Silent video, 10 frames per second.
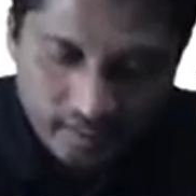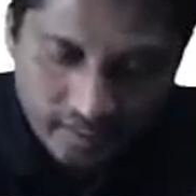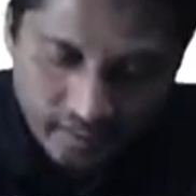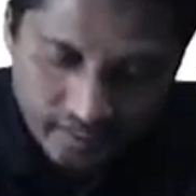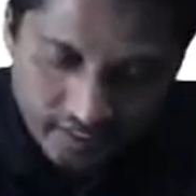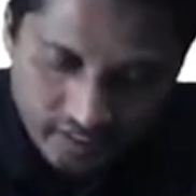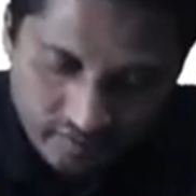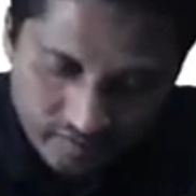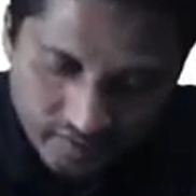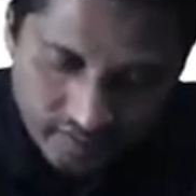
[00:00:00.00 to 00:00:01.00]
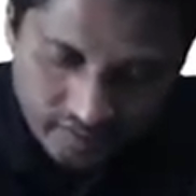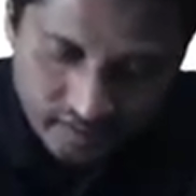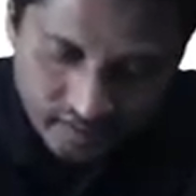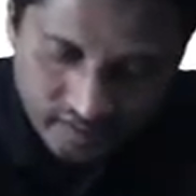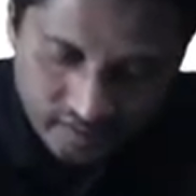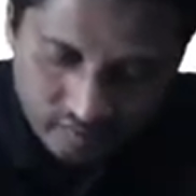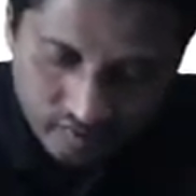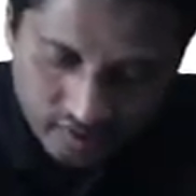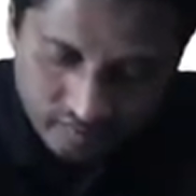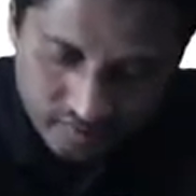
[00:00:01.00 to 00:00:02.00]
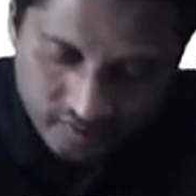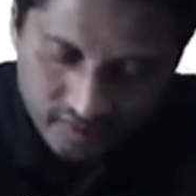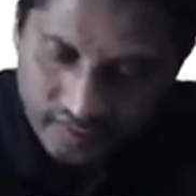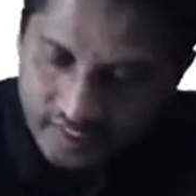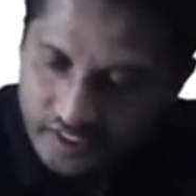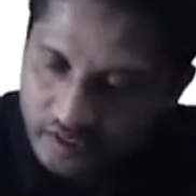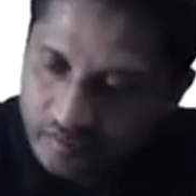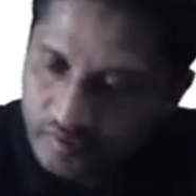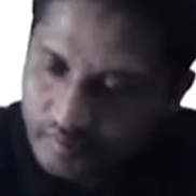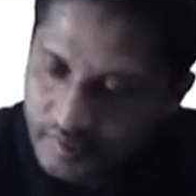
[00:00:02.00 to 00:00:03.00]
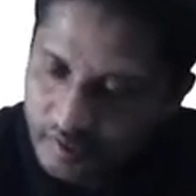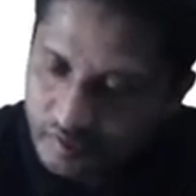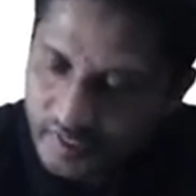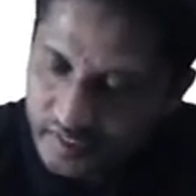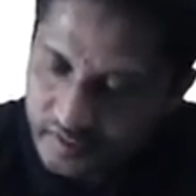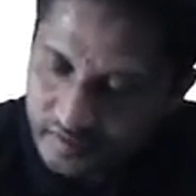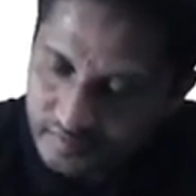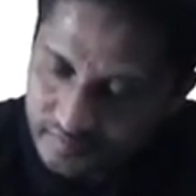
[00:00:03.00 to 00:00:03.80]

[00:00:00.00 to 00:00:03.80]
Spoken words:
Integration of dA is a 2 times integration of 1 by root x.